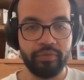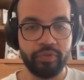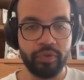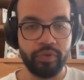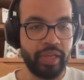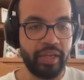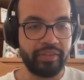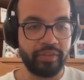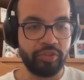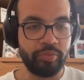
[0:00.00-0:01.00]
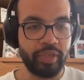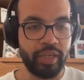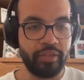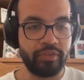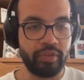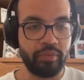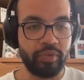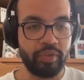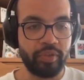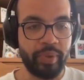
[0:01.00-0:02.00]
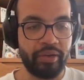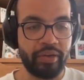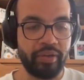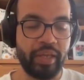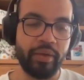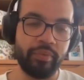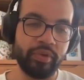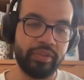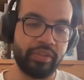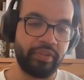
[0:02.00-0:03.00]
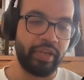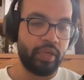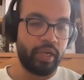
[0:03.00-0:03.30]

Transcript: Course, it's not duplicated. So we've got this background layer and we've got this other layer.